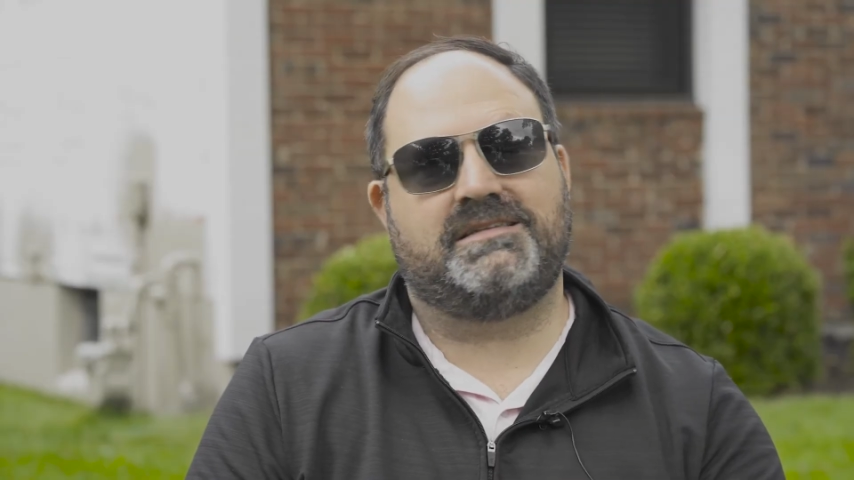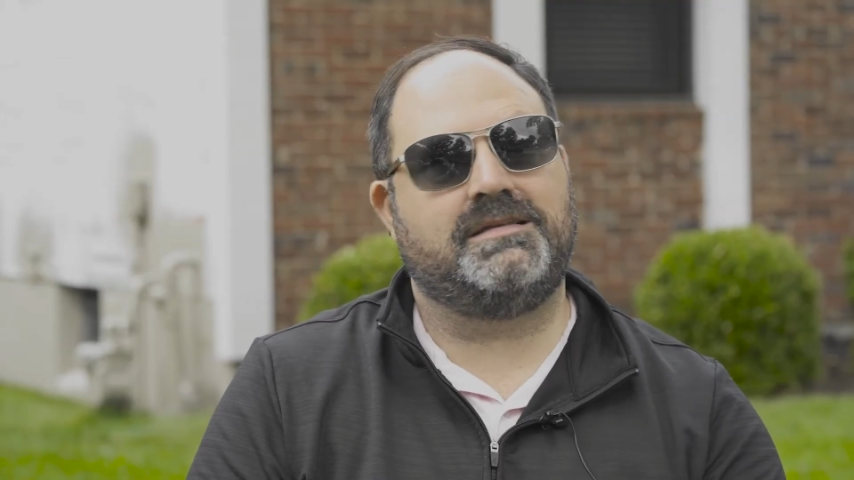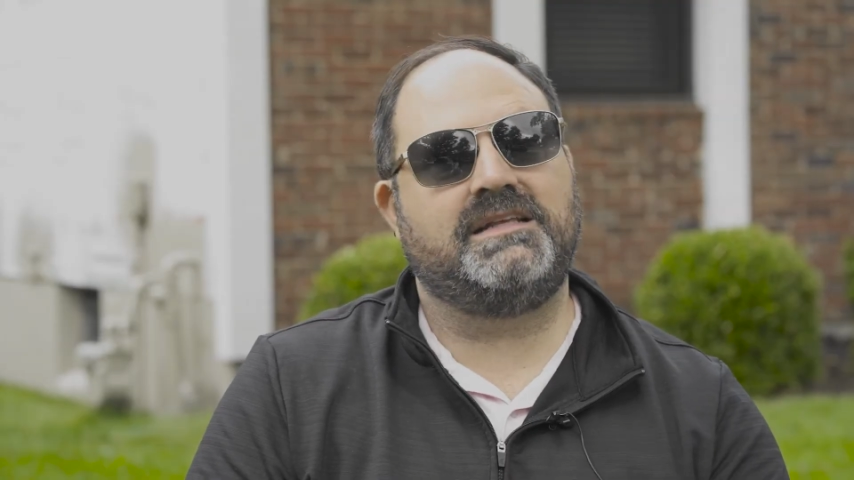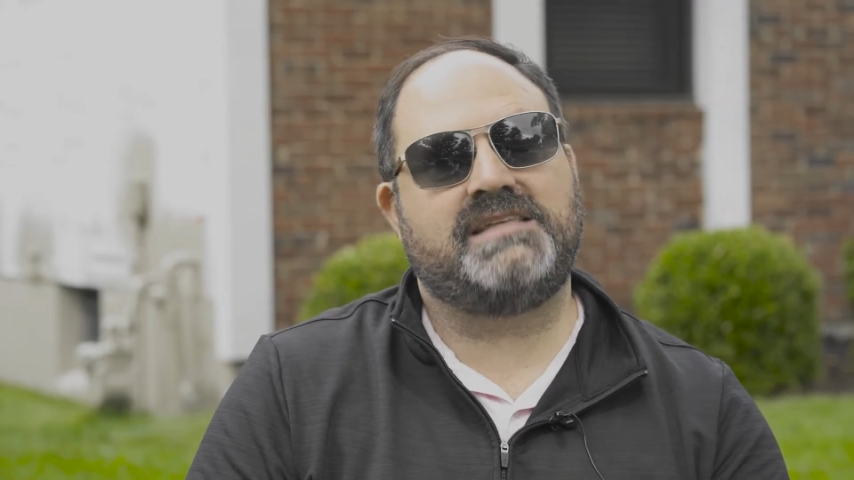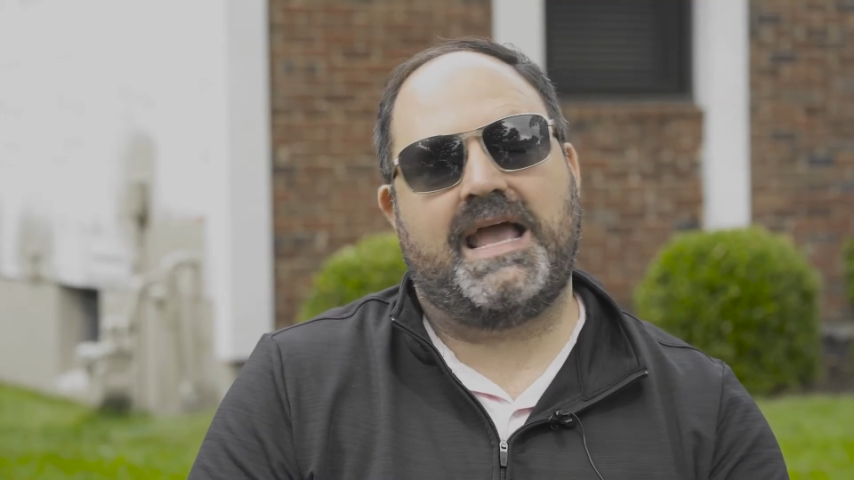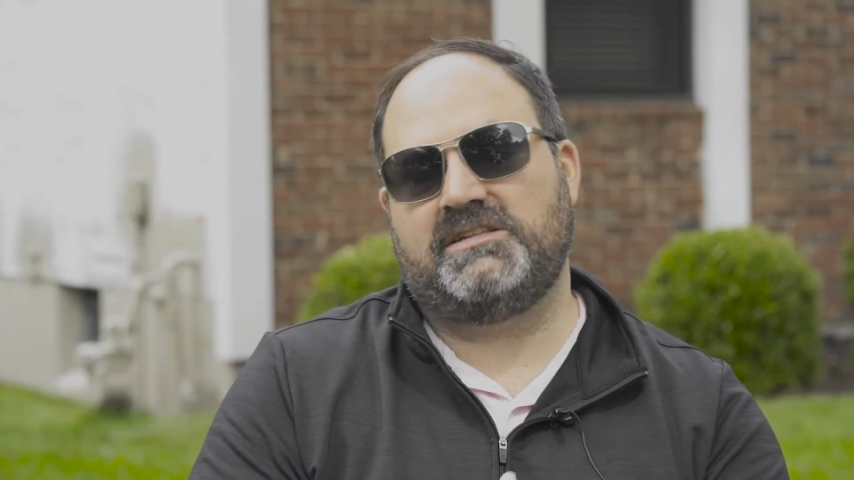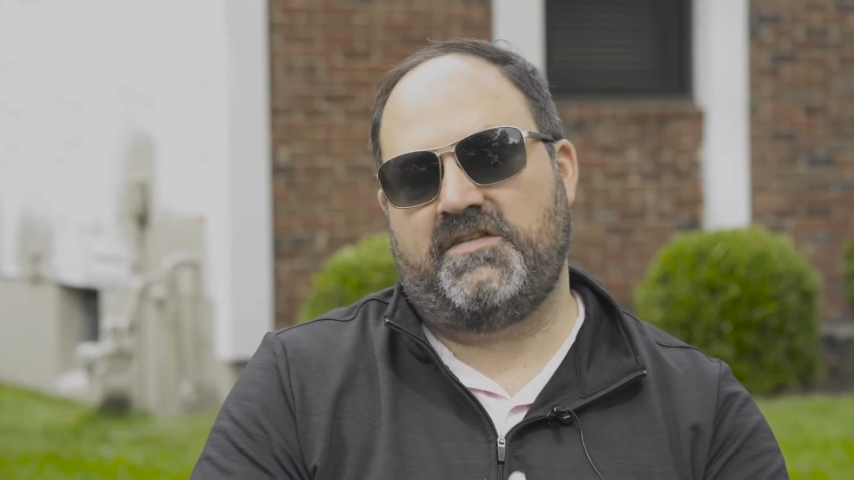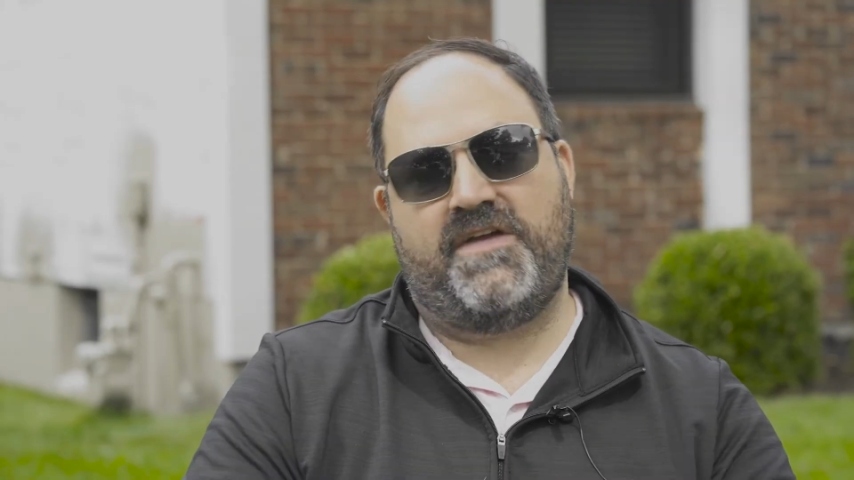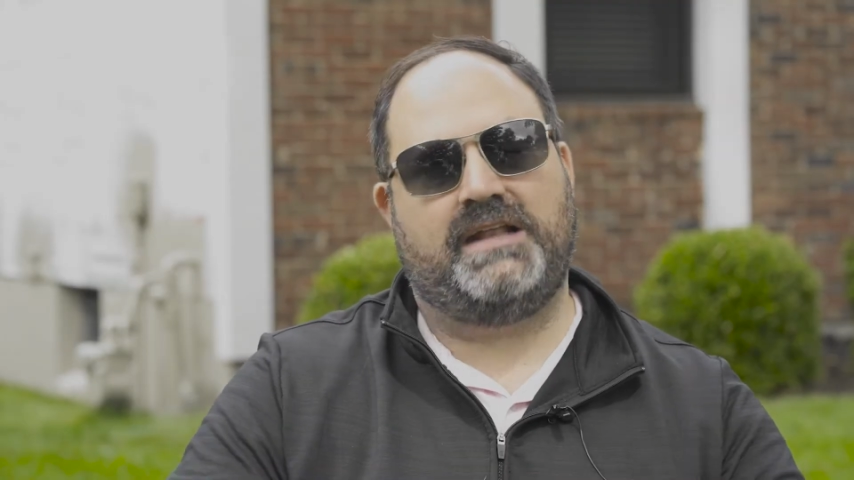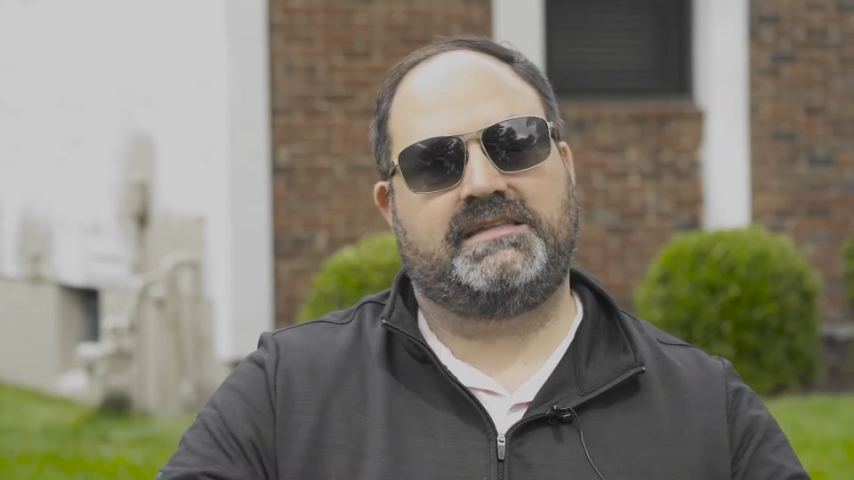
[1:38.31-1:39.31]
the city's
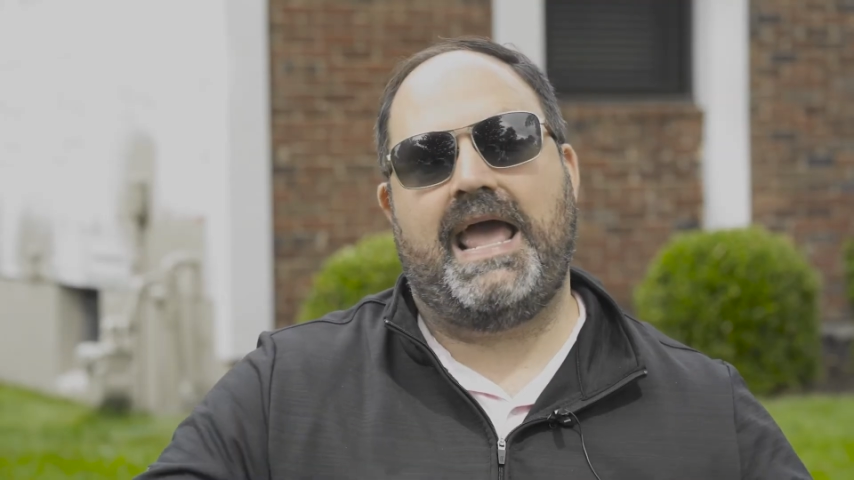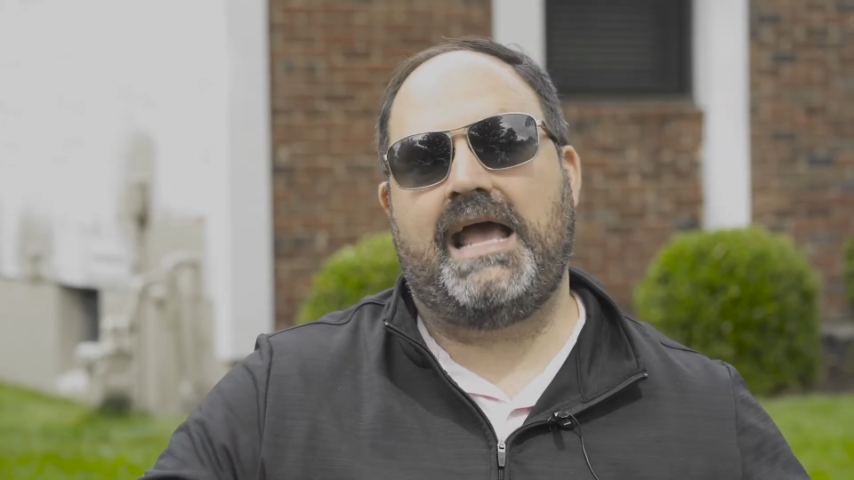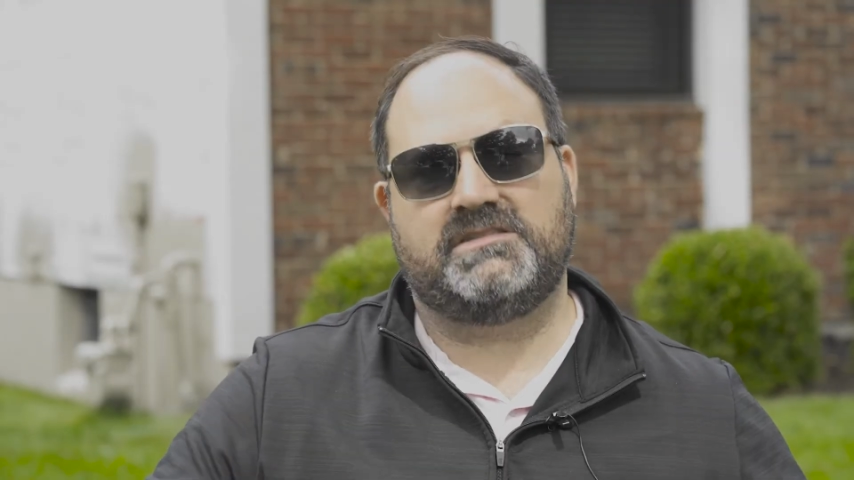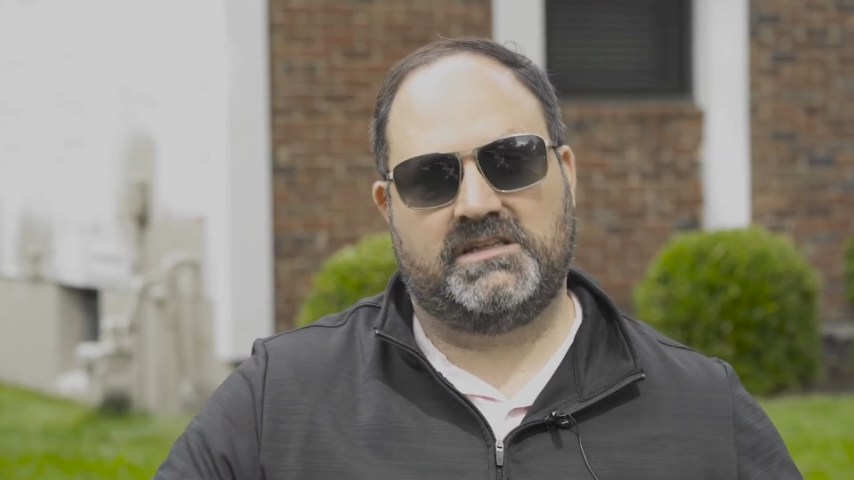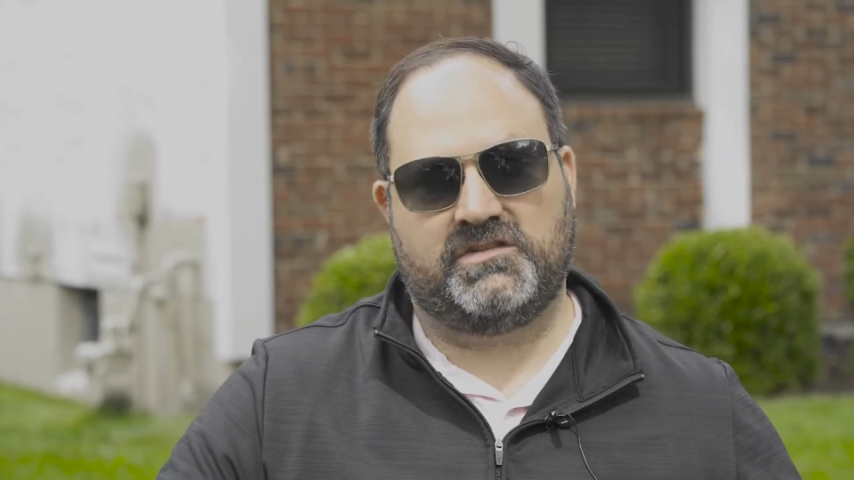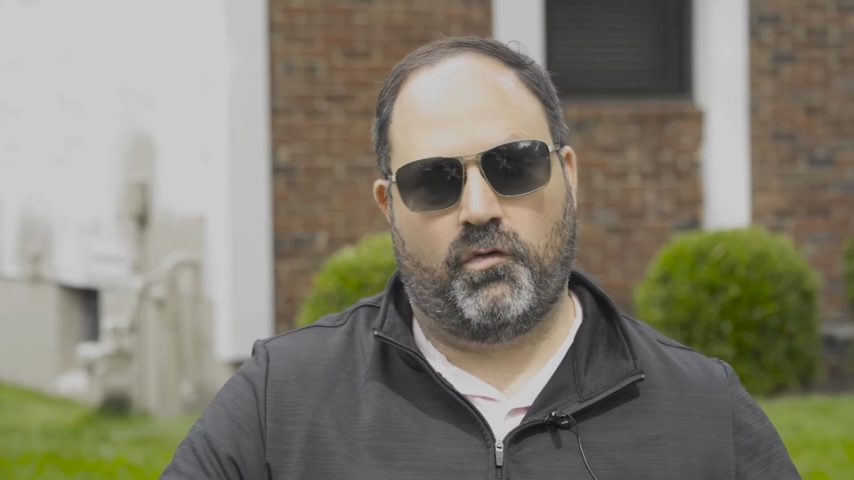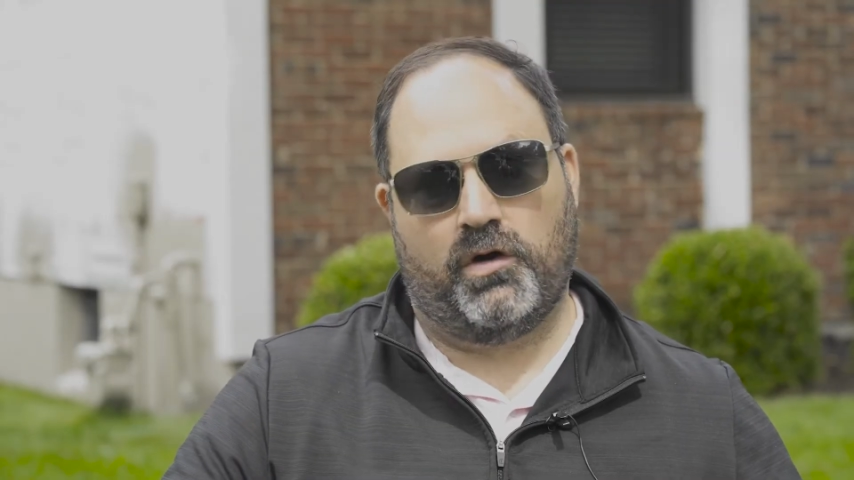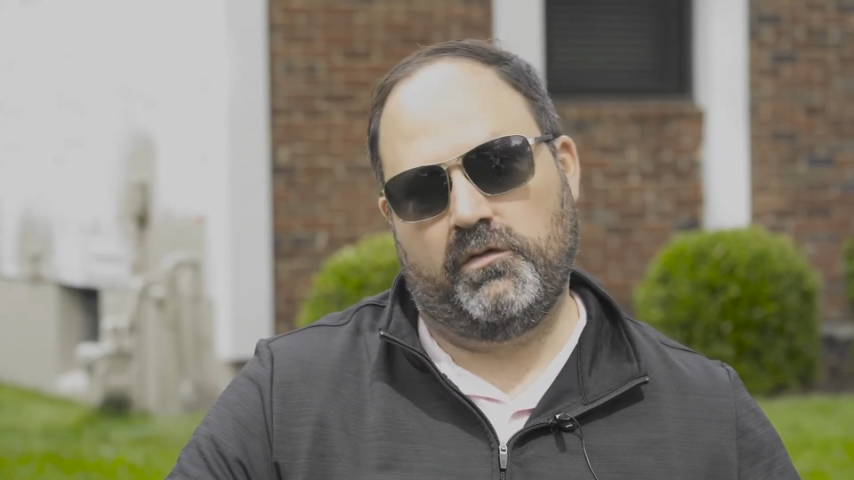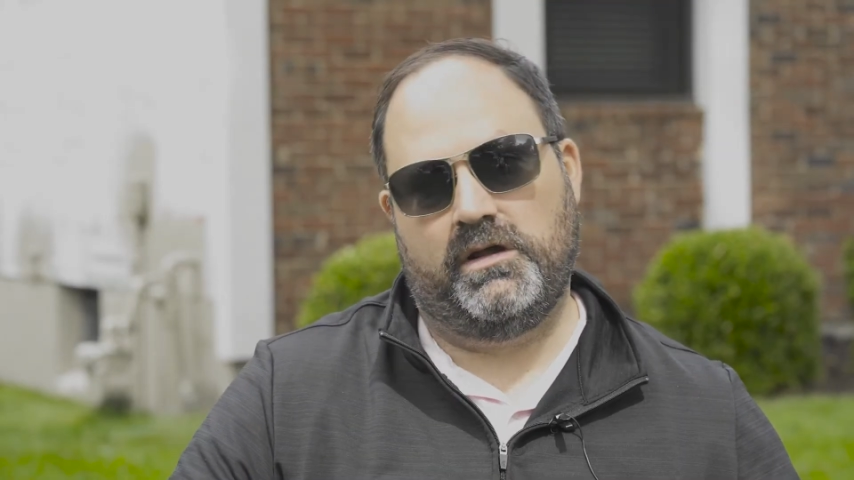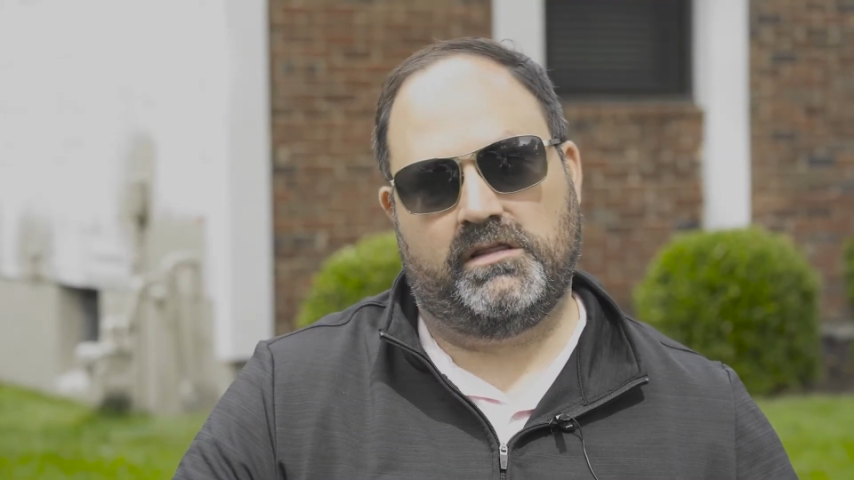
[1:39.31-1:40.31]
actually fantastic to
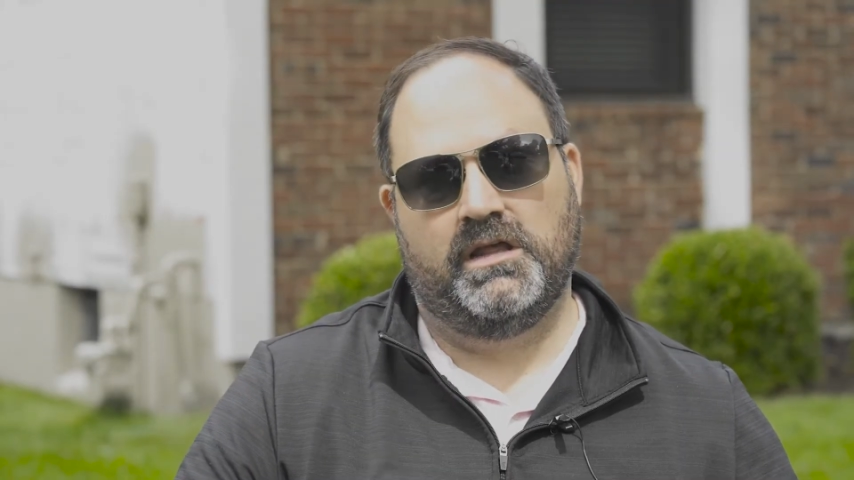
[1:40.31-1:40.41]
work with.